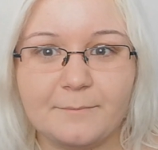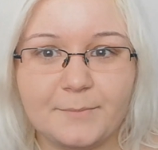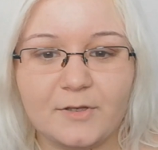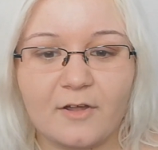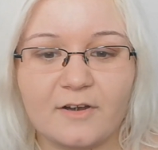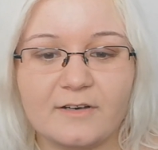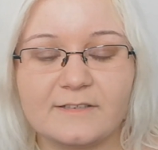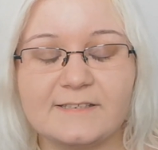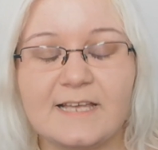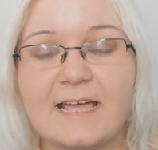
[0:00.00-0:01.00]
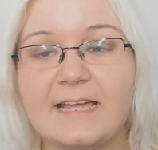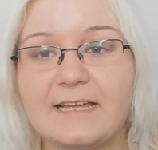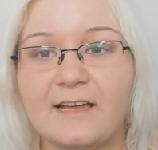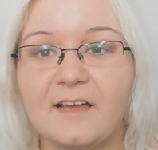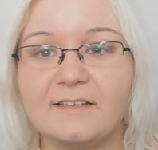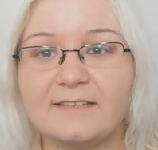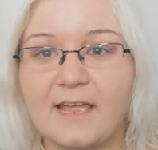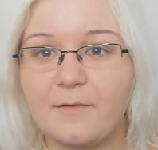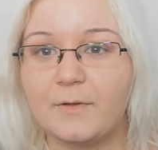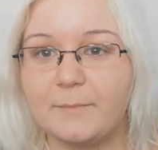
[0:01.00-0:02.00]
employers,
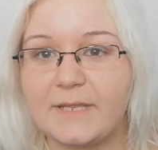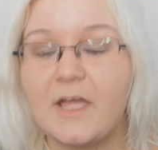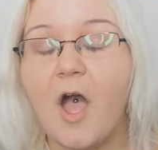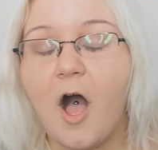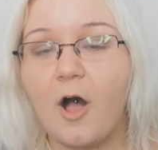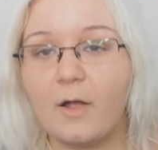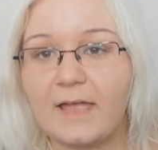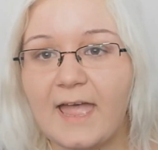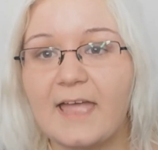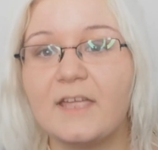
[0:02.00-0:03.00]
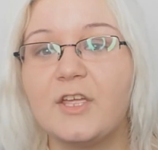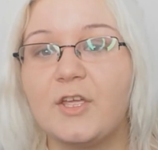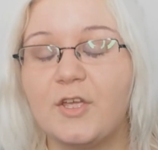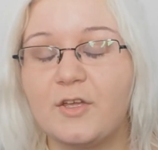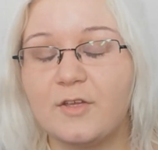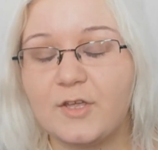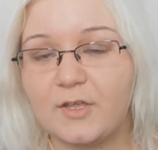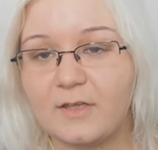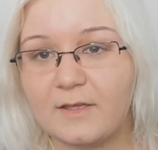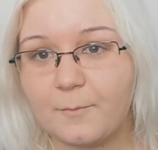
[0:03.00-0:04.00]
they will be okay,
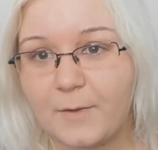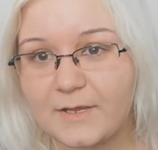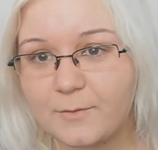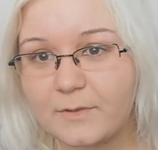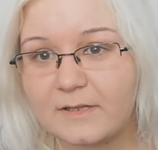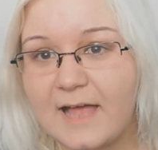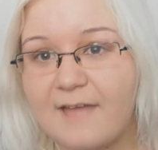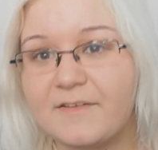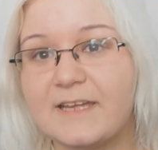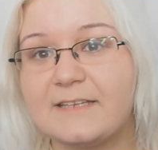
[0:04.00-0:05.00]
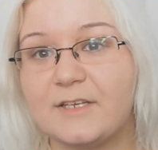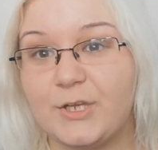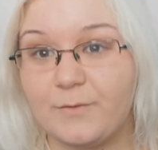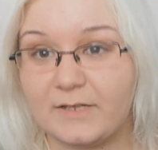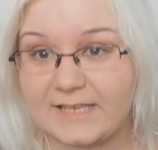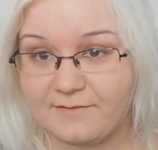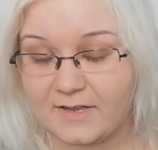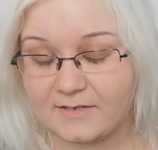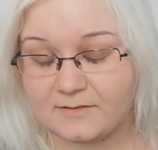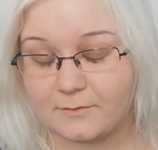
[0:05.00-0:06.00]
when you will have it, you will give
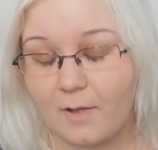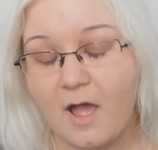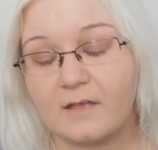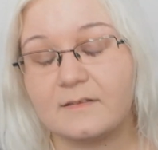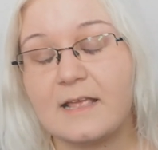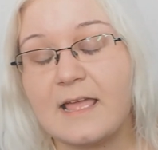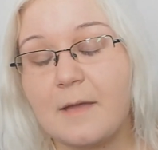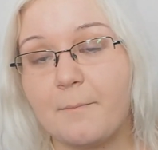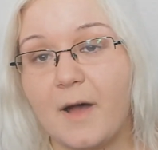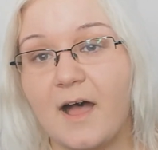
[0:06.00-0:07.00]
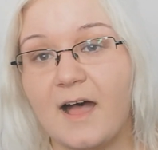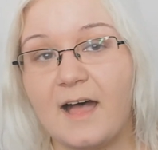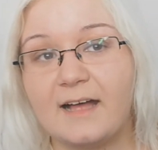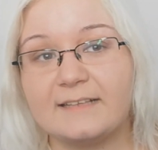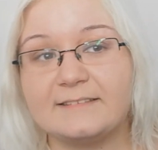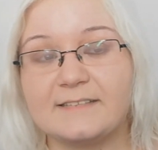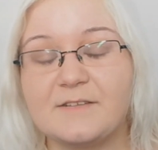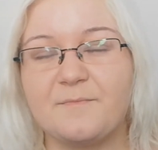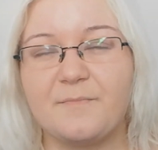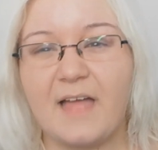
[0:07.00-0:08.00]
it to us, but
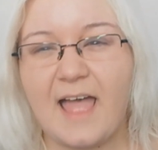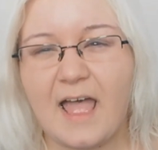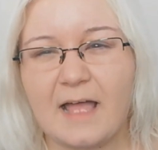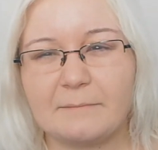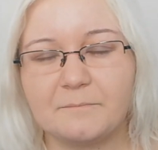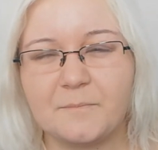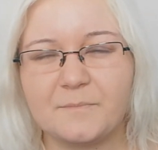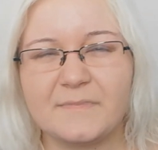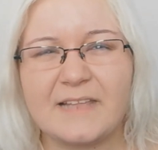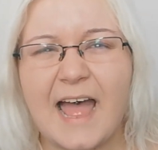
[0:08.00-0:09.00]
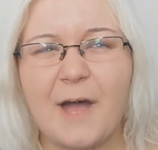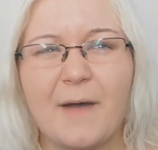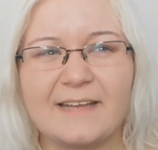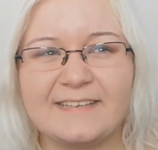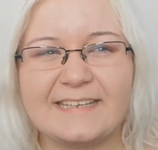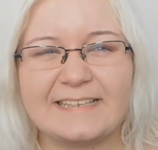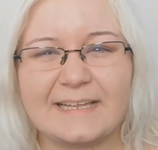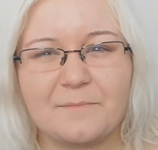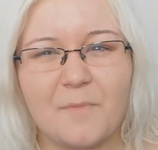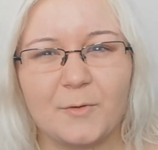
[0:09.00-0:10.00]
now I think
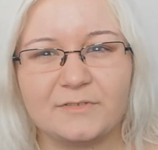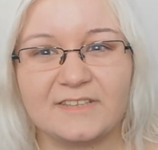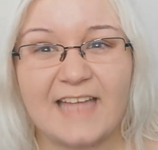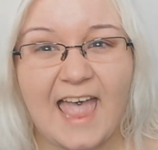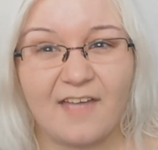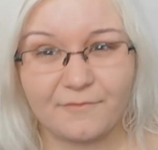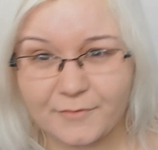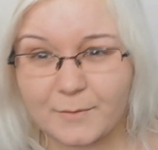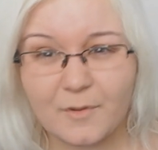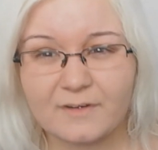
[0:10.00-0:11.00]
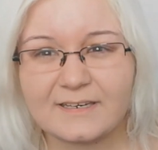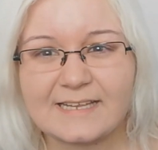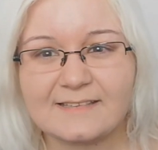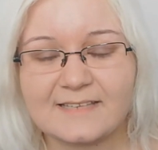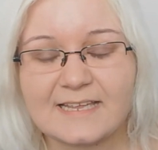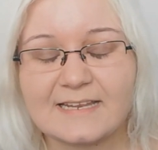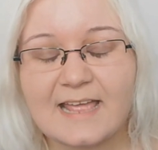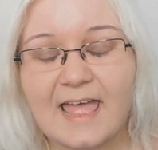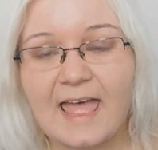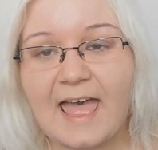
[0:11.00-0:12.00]
like mostly everyone needs it.
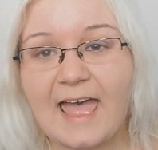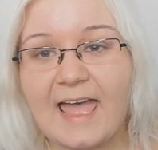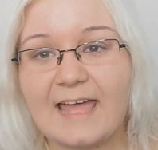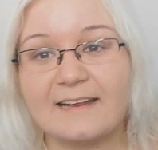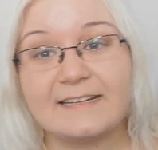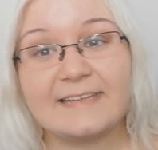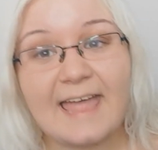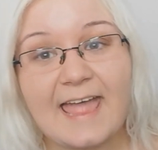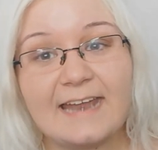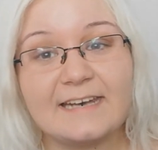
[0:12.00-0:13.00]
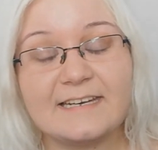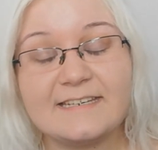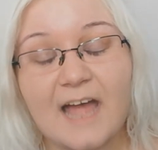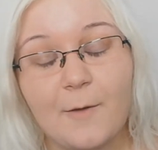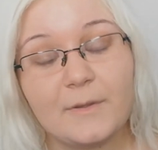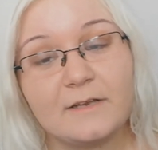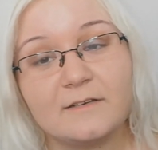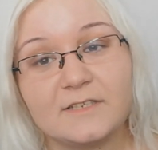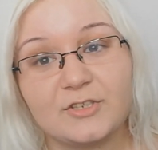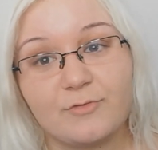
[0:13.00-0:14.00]
And again, down in the
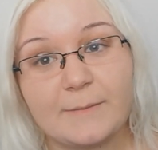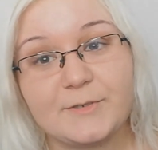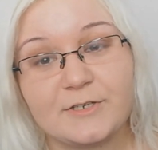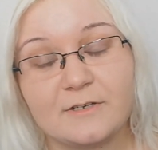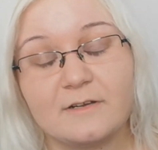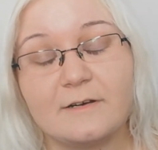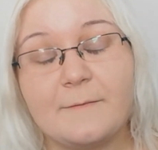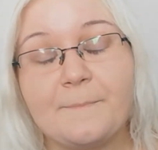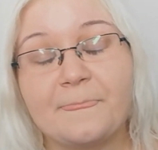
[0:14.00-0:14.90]
description